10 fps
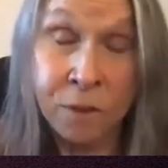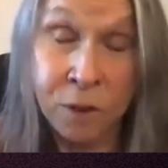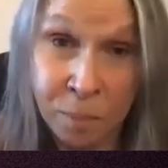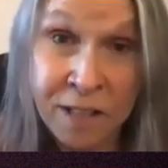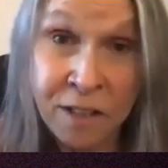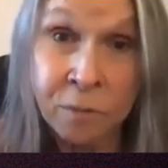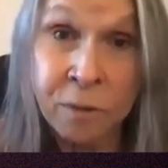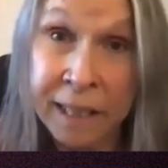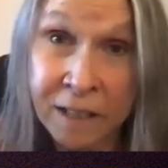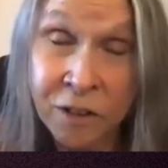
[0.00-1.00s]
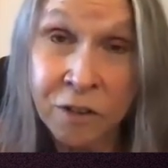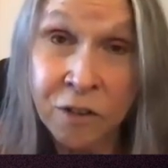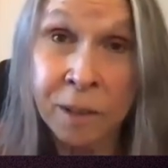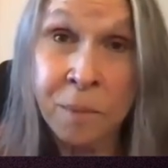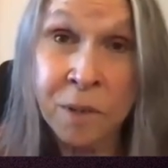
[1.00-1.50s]
your present
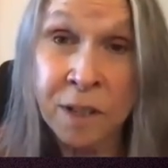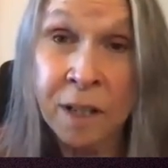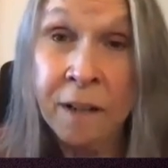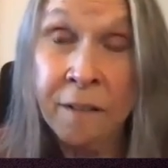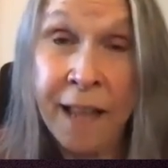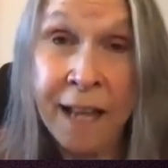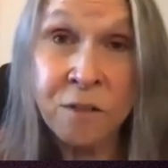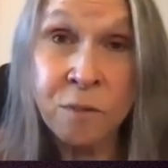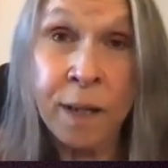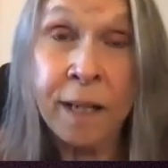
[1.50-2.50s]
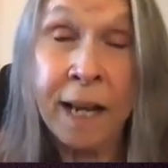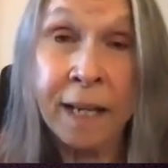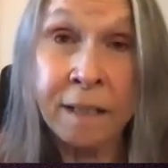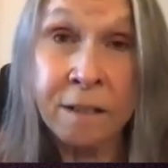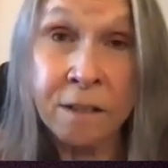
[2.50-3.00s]
relationships that's when
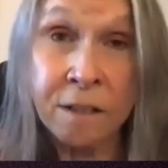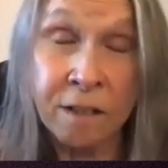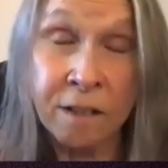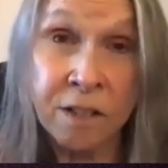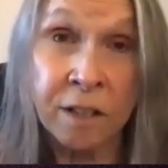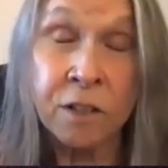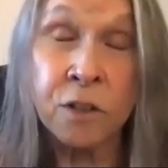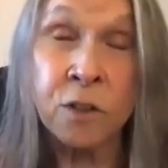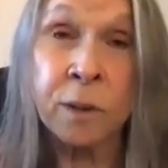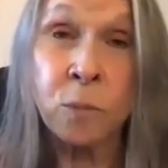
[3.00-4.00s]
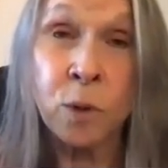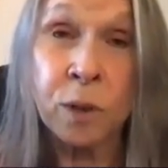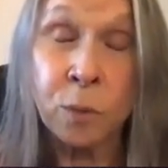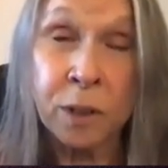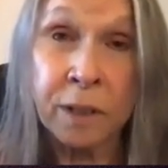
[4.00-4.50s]
I uh, started doing
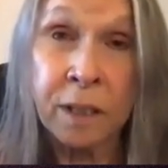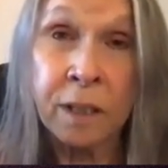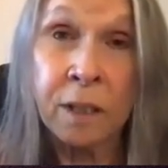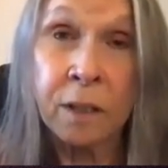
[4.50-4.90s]
more work